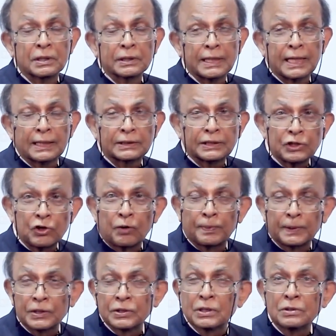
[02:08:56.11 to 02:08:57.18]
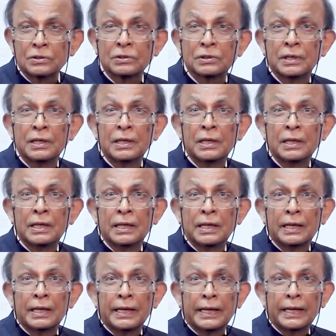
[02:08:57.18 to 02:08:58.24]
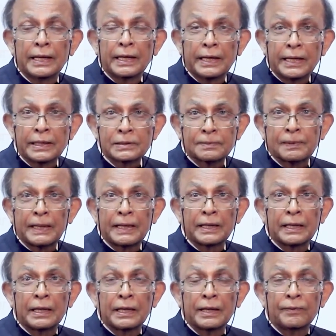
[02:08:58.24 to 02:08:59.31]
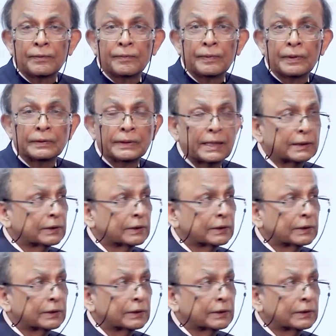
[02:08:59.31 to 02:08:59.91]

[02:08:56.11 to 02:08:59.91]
there are 3 operations. There are